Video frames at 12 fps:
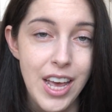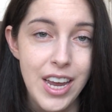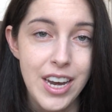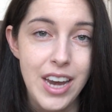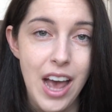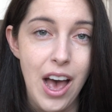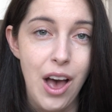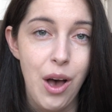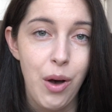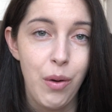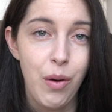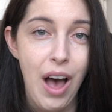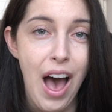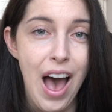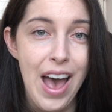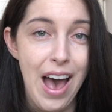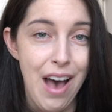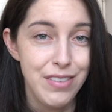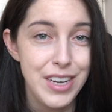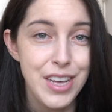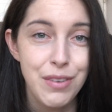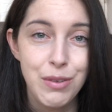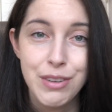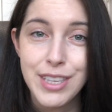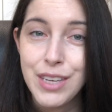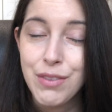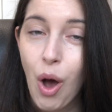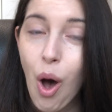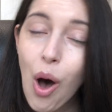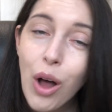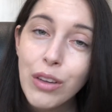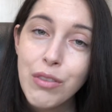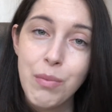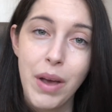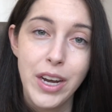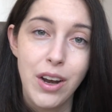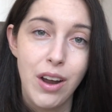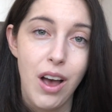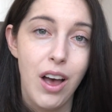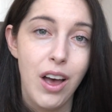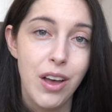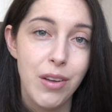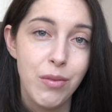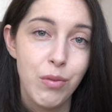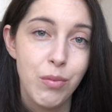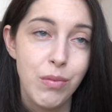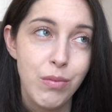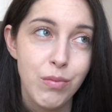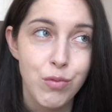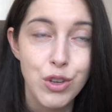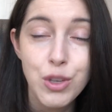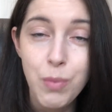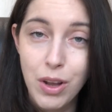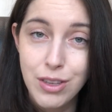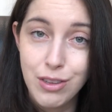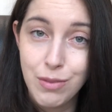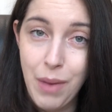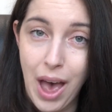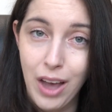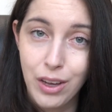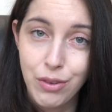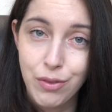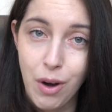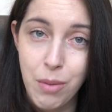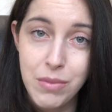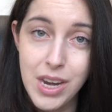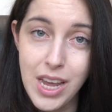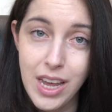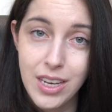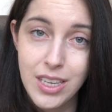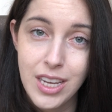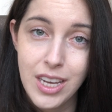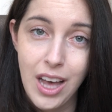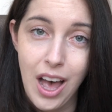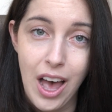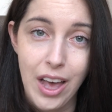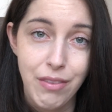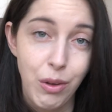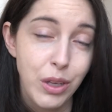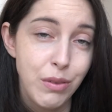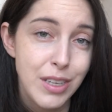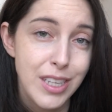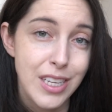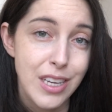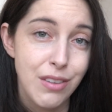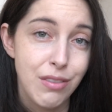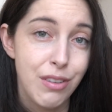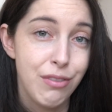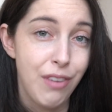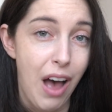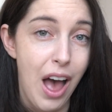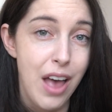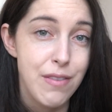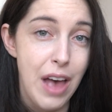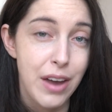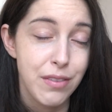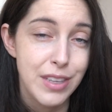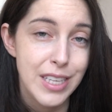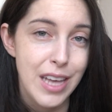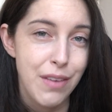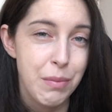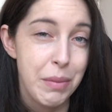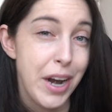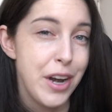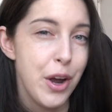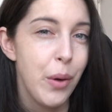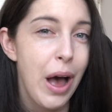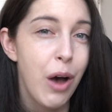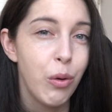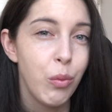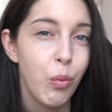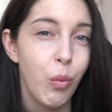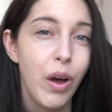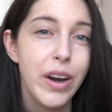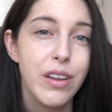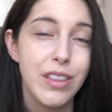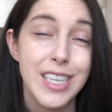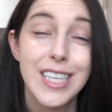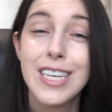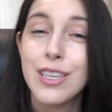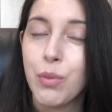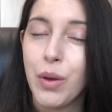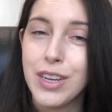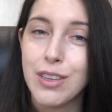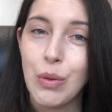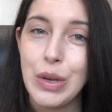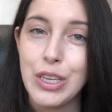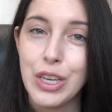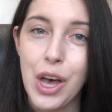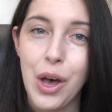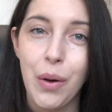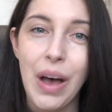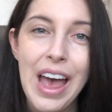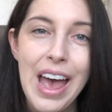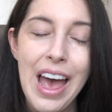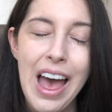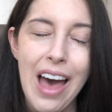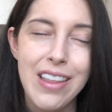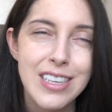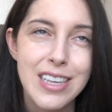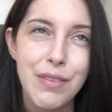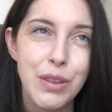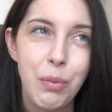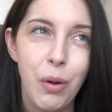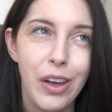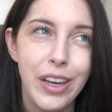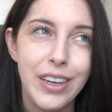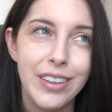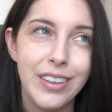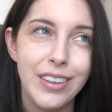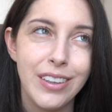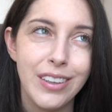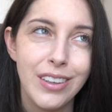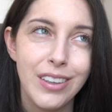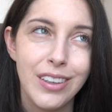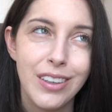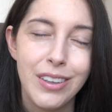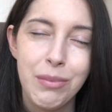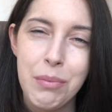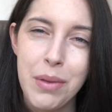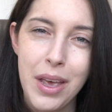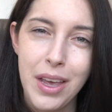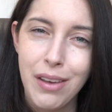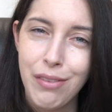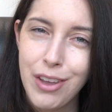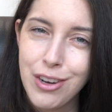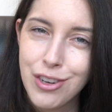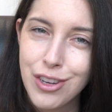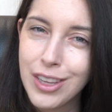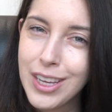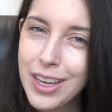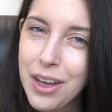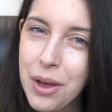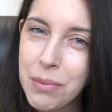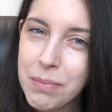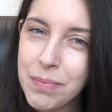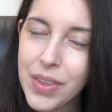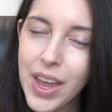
Now, I haven't even received all of my uh, responses back from Niantic. I've only received five out of the seven, but I know how one, the sixth one is going to go, and the seventh one may eventually come.